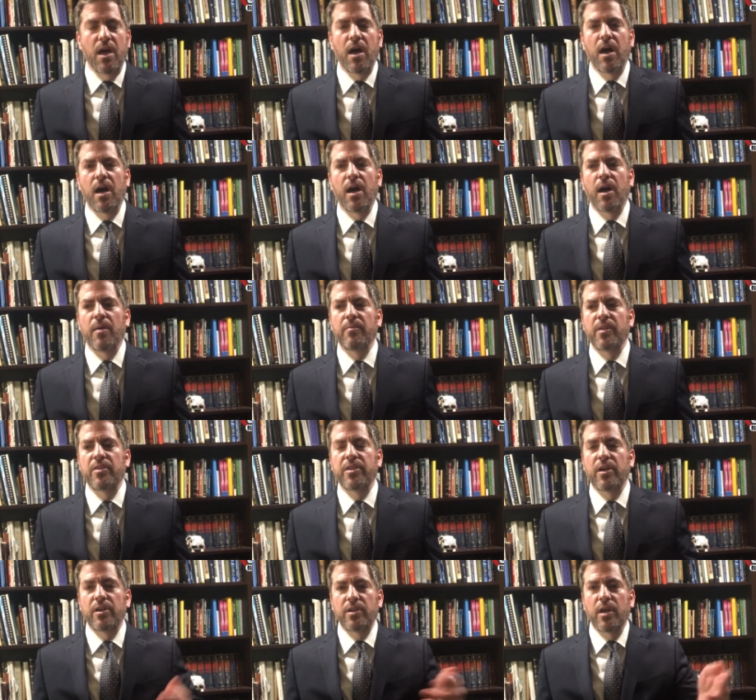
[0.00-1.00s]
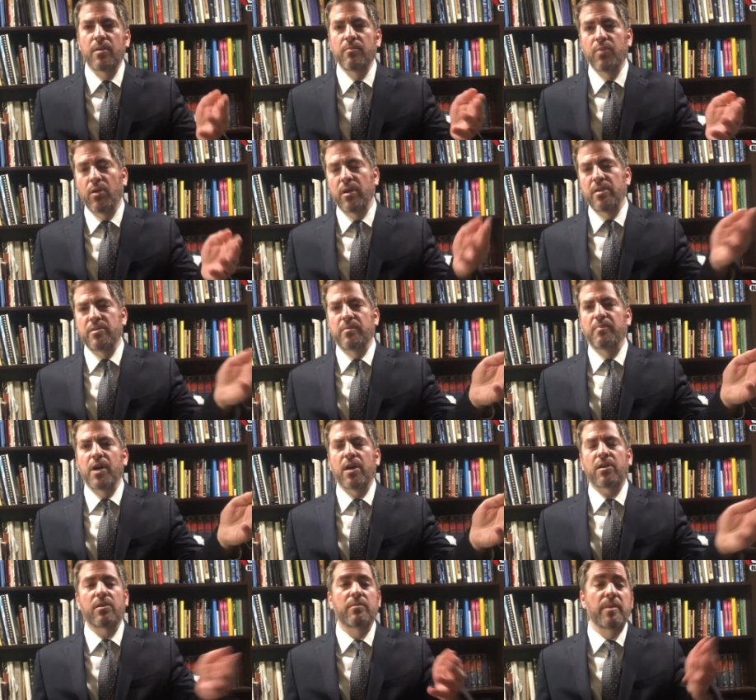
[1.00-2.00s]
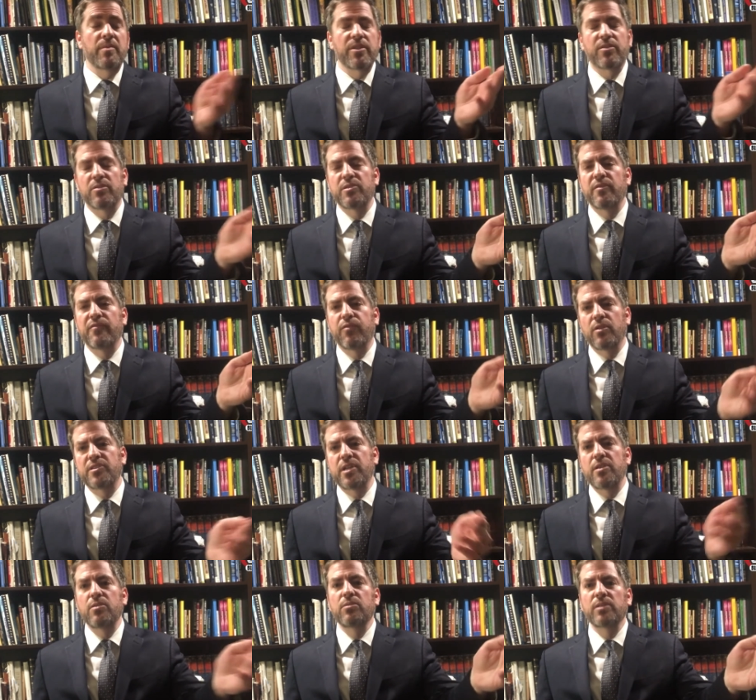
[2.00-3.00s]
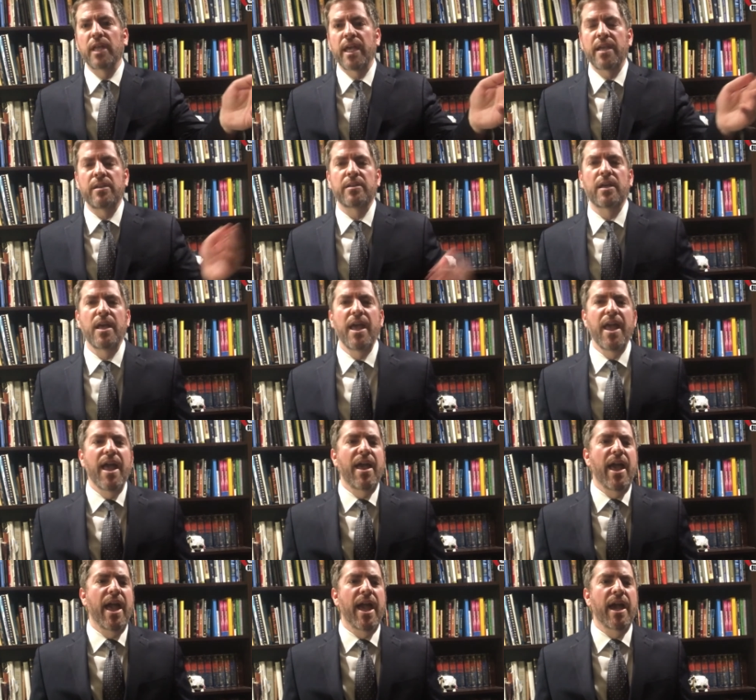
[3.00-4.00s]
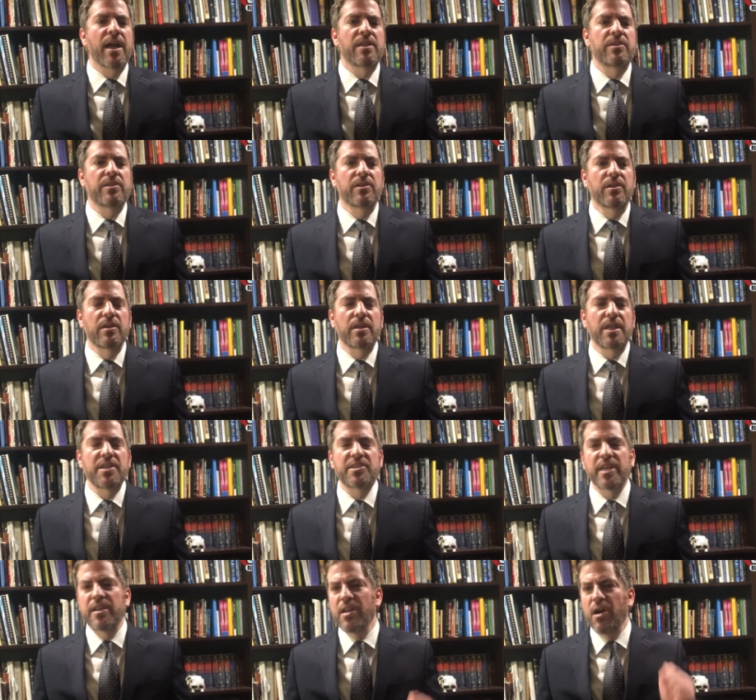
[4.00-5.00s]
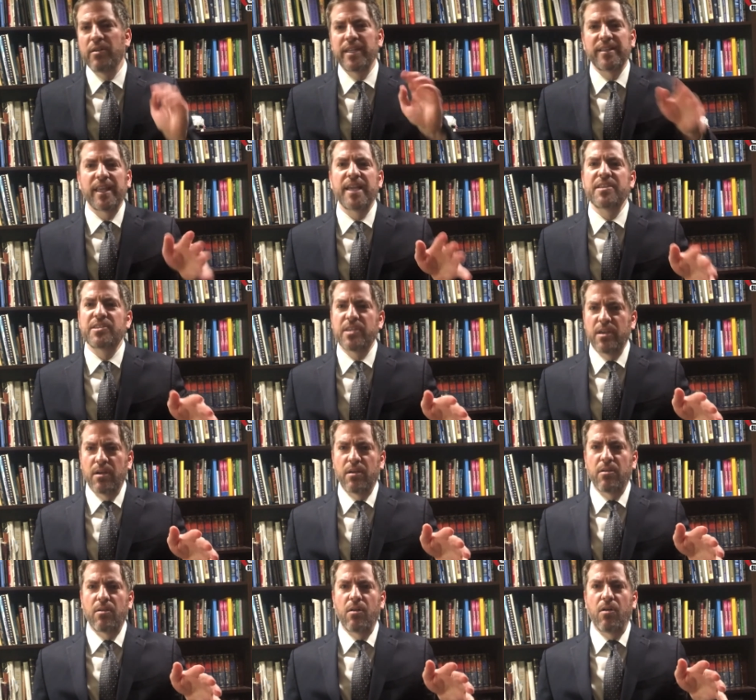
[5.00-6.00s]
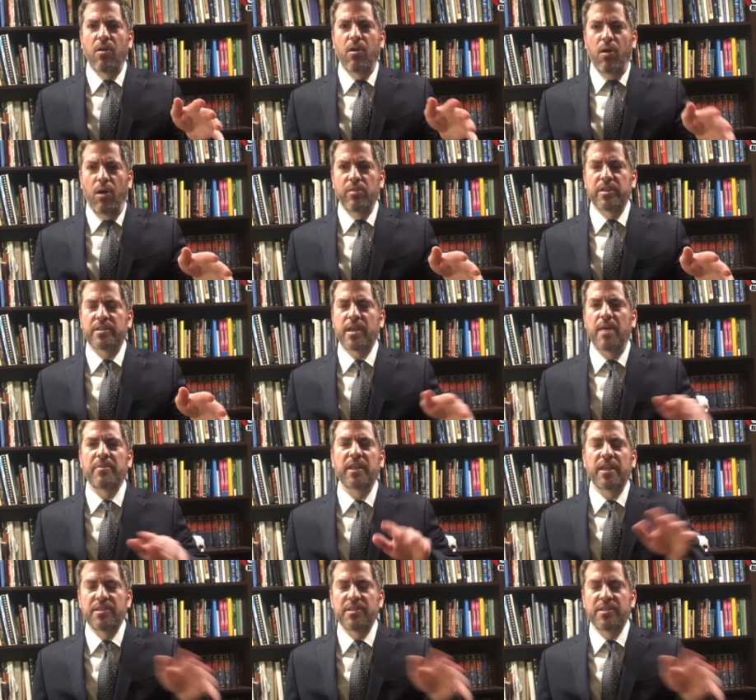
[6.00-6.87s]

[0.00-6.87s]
the young boy, the bachar, maybe 13, 14, who laned. And he said, no, he lanes here all the time. He